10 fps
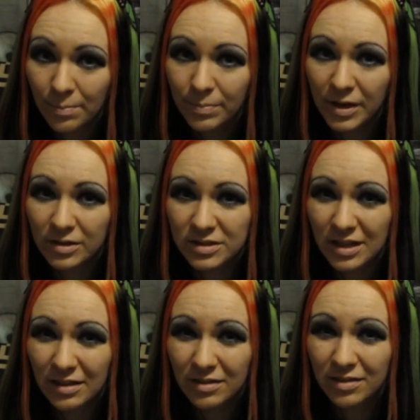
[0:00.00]
because
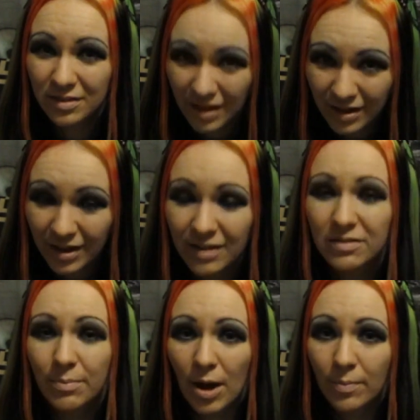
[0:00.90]
they think it's
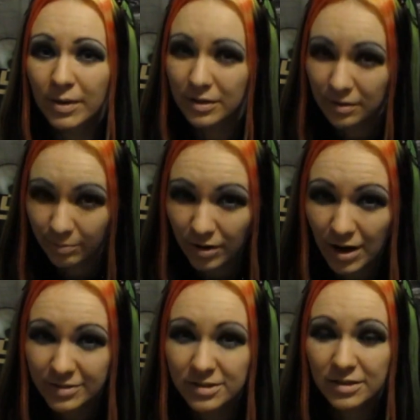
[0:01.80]
about being
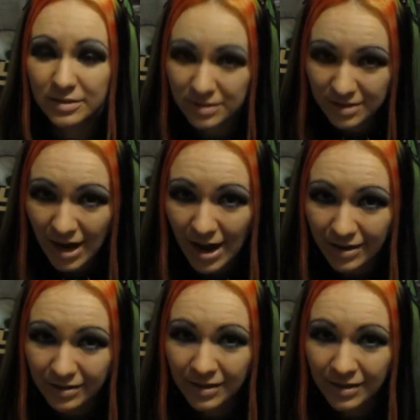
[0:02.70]
depressed and sad.